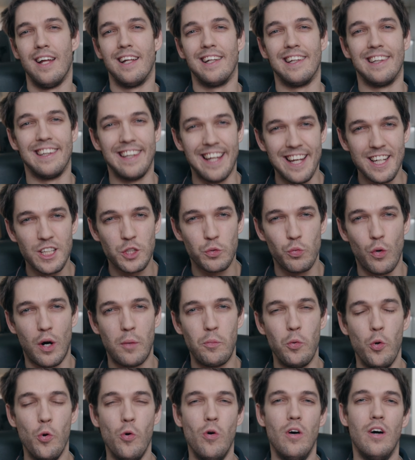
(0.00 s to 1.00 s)
Less
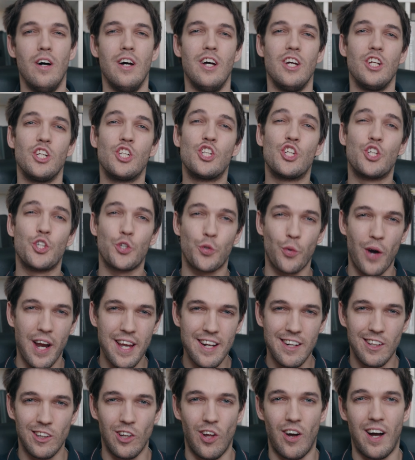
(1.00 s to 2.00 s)
wobble,
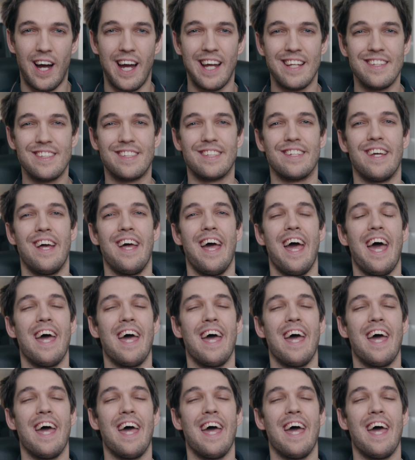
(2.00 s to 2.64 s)
straighter lines,